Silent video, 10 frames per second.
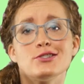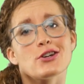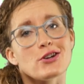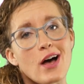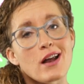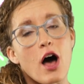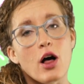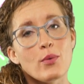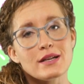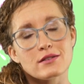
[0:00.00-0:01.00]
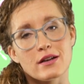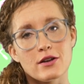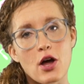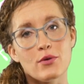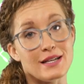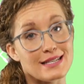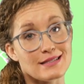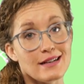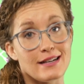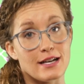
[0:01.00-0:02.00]
so you're not always going to know the
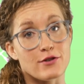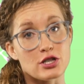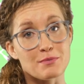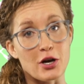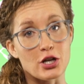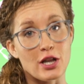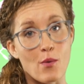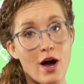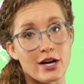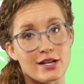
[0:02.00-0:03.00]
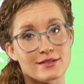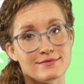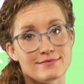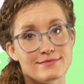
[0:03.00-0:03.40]
acidity of your sparkling water.